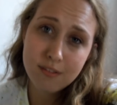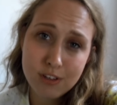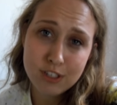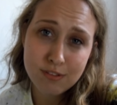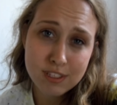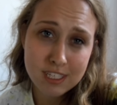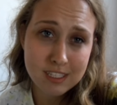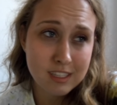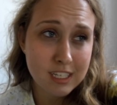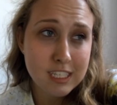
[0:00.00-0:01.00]
if you're definitely
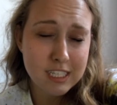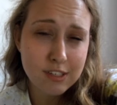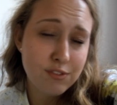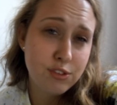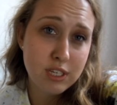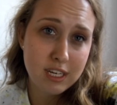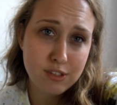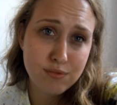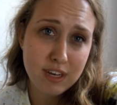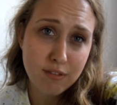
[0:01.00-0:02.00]
in London and
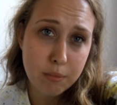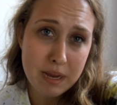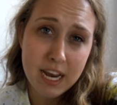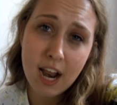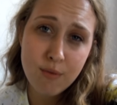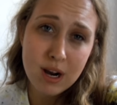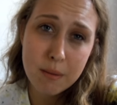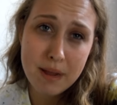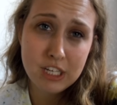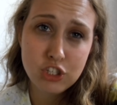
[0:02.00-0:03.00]
you've never been, I
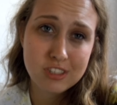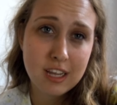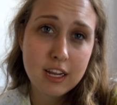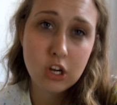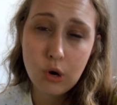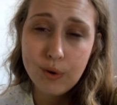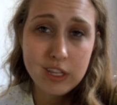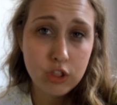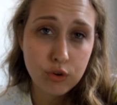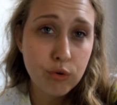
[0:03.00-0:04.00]
recommend just like
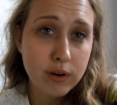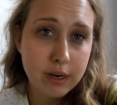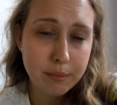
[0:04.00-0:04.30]
going through it.